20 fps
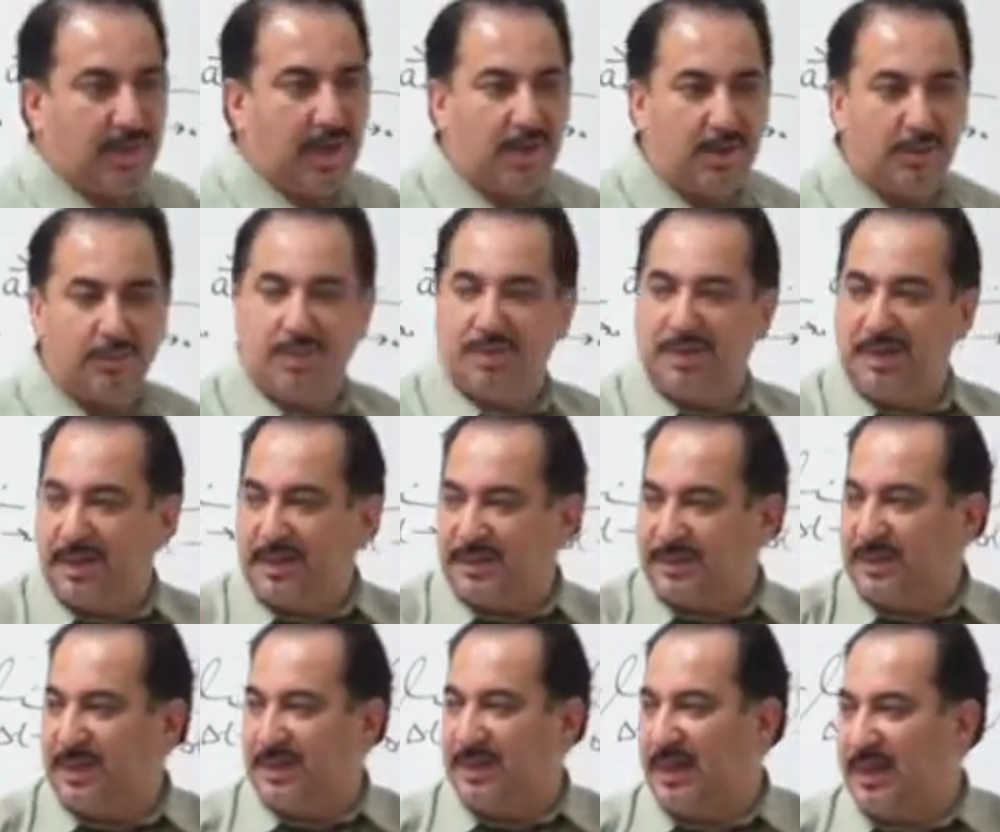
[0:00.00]
and you want the
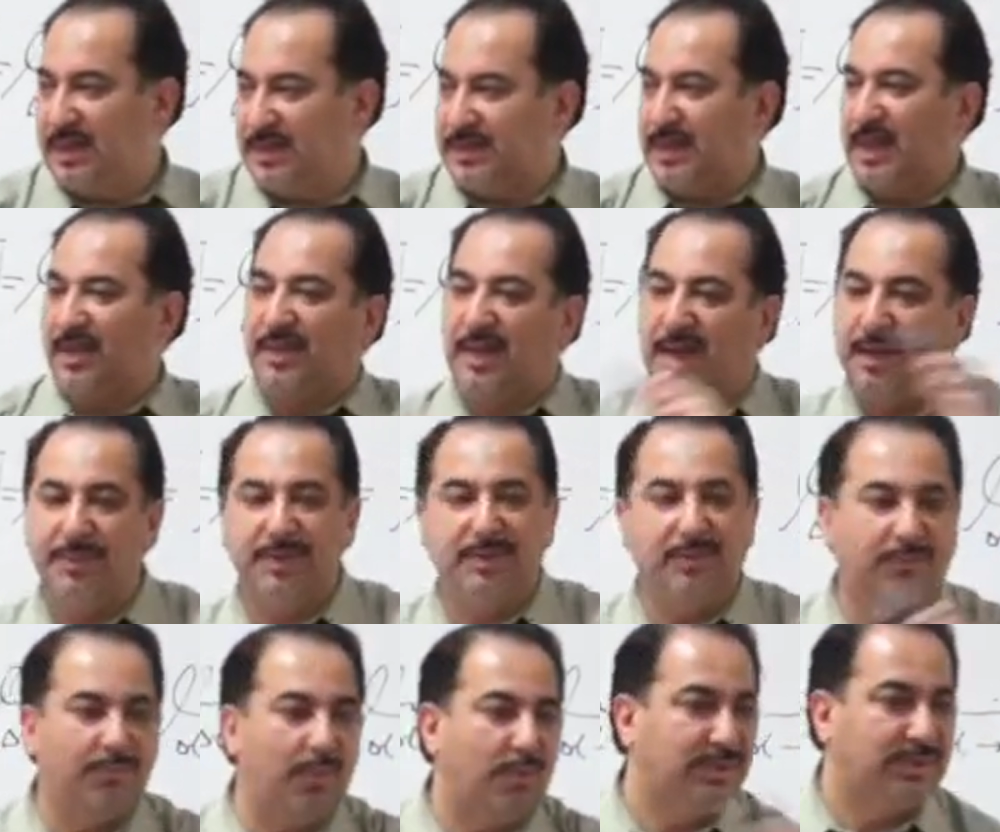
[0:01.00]
instantaneous, take the limit
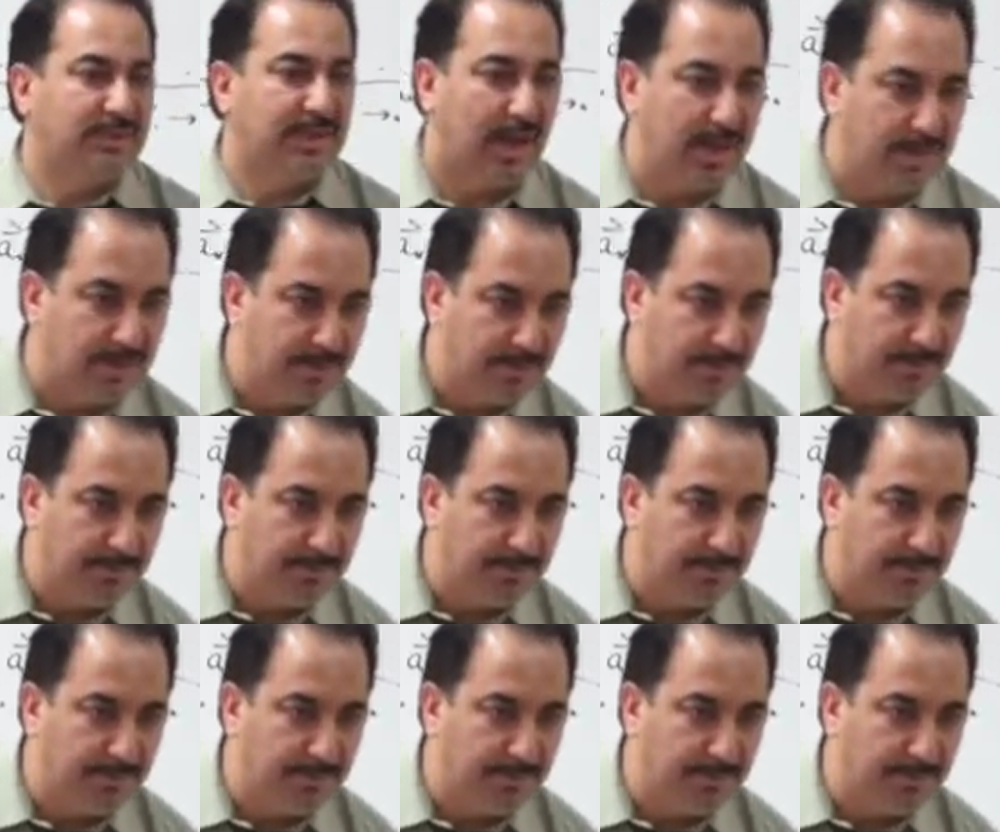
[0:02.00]
of both sides.